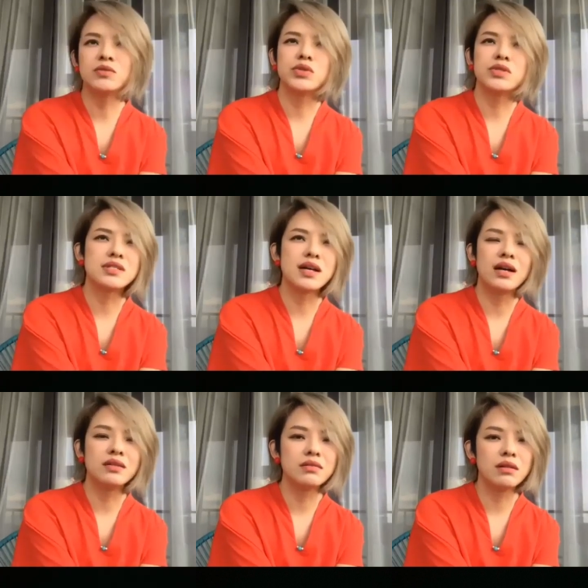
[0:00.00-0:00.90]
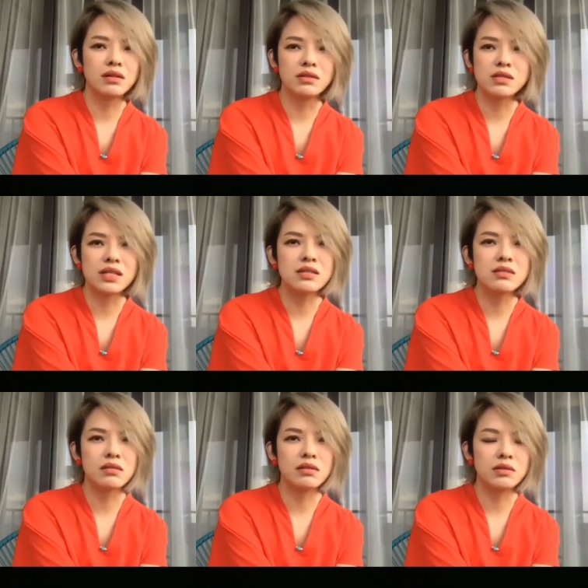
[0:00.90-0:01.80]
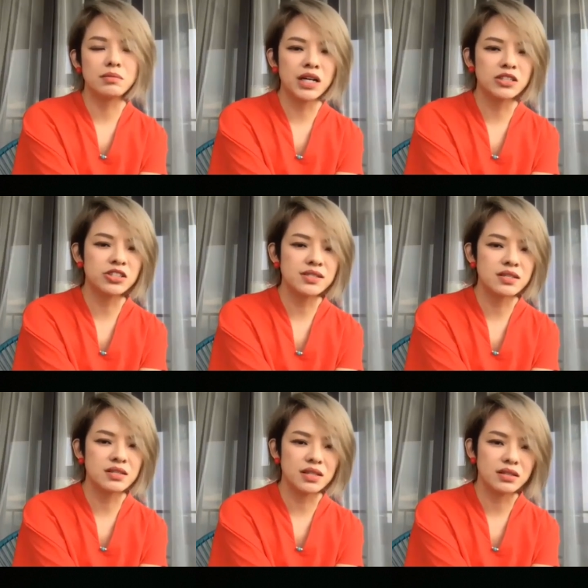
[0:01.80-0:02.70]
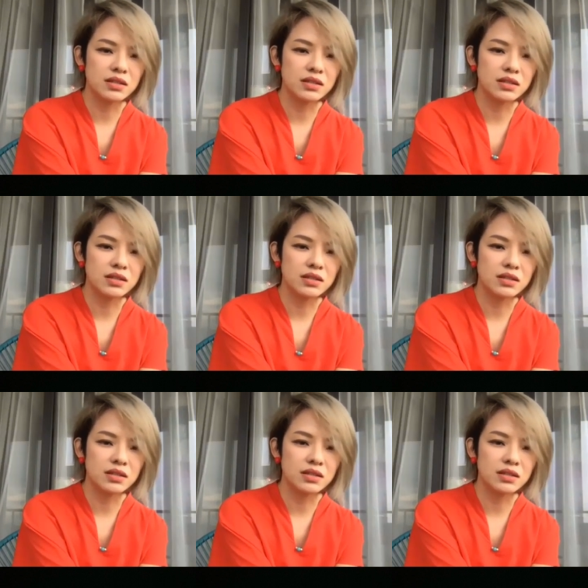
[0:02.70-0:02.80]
was down uh, since uh, March, isn't it?